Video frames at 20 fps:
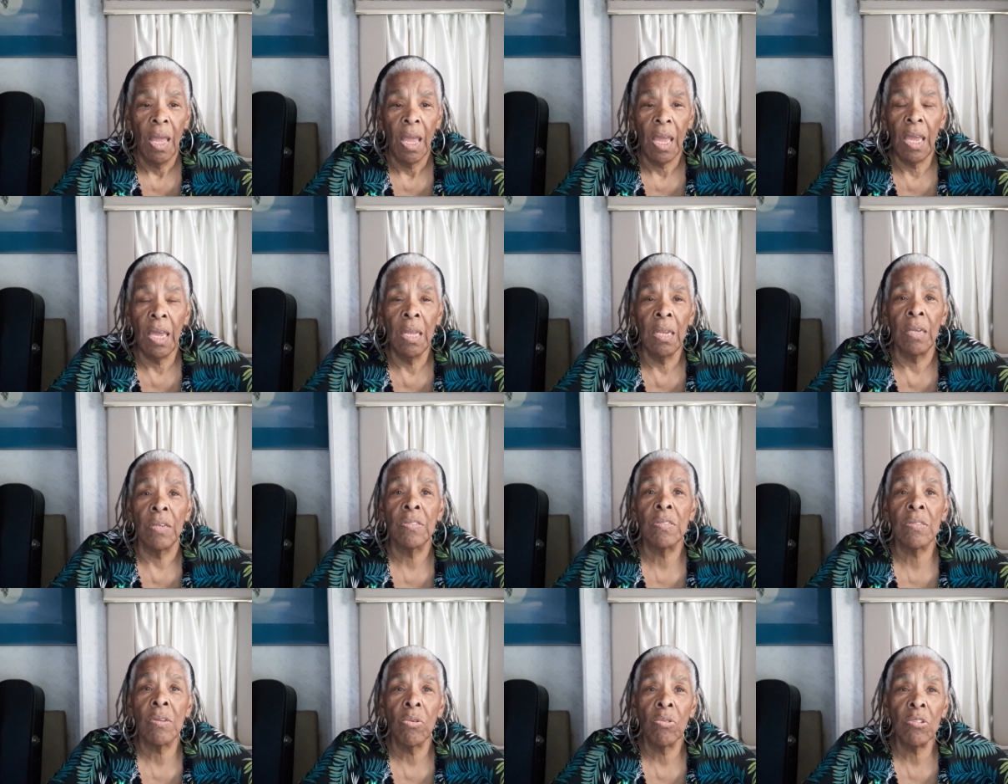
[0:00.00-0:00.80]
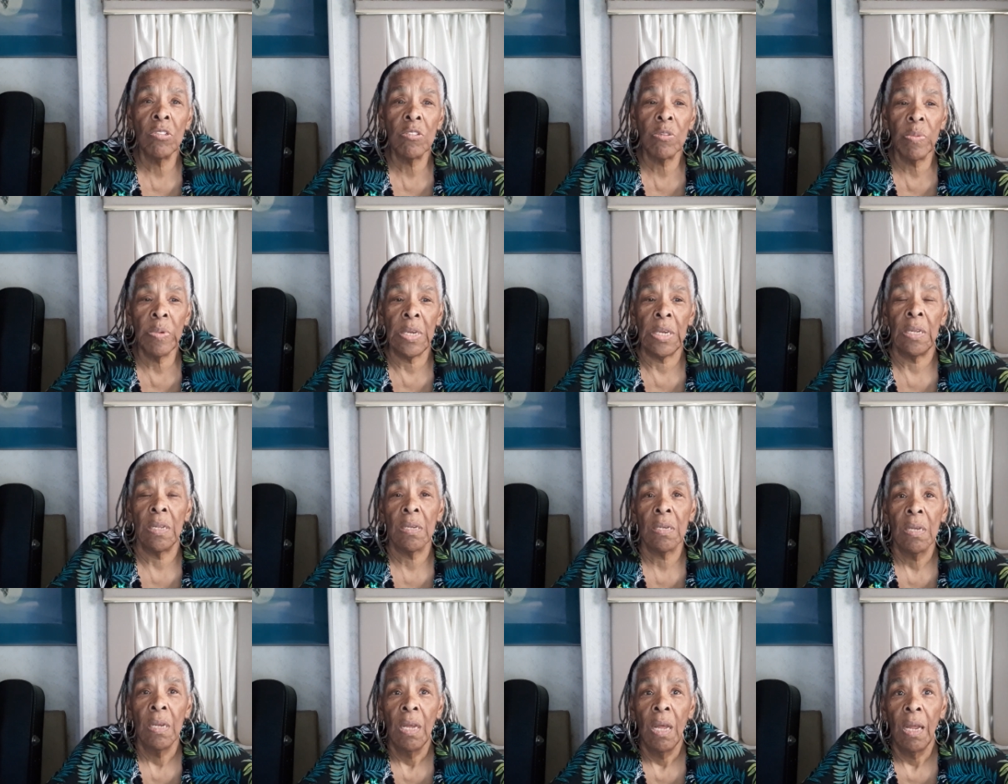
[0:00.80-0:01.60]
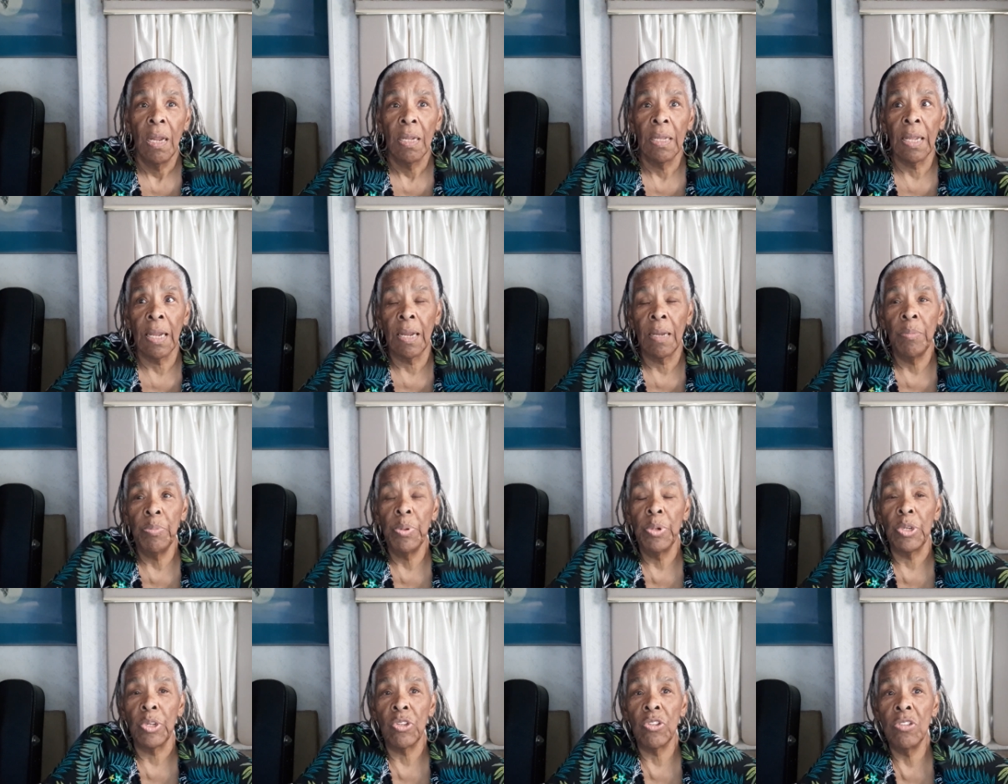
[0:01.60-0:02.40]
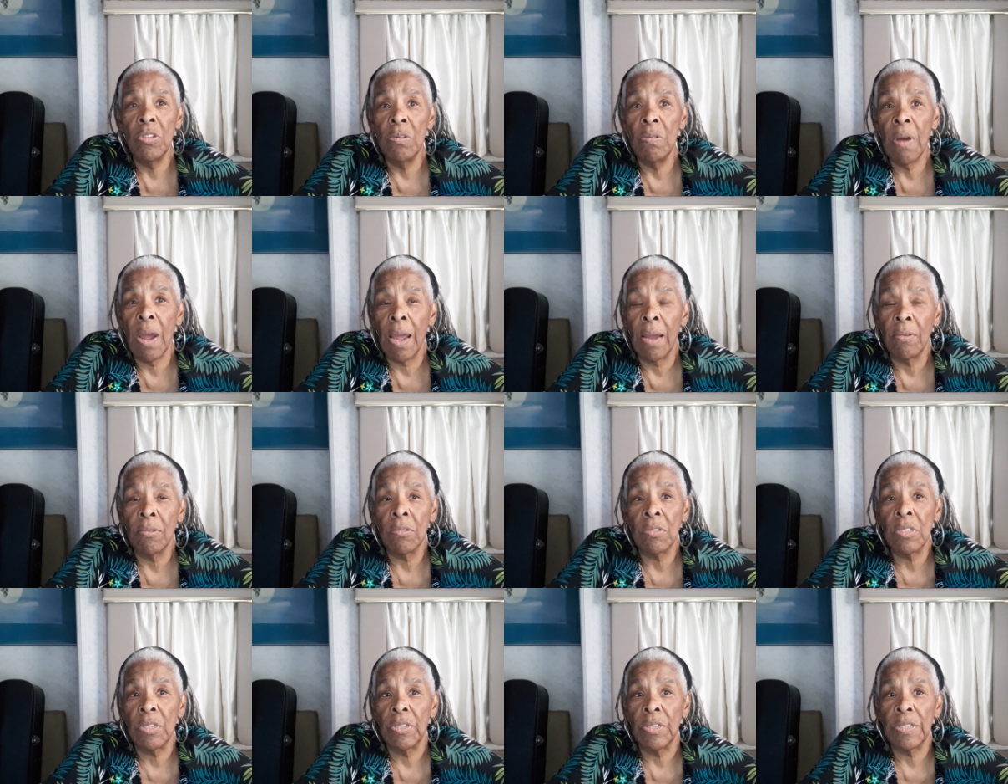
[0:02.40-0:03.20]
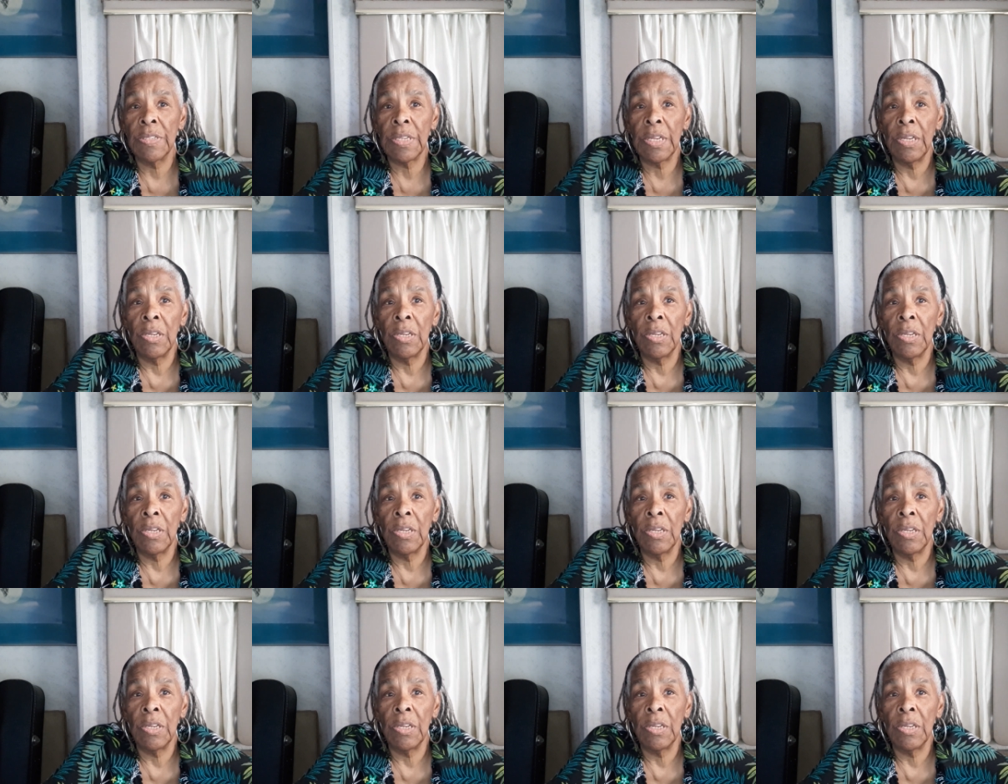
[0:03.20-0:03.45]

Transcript: It is so sweet that I put 2 ounces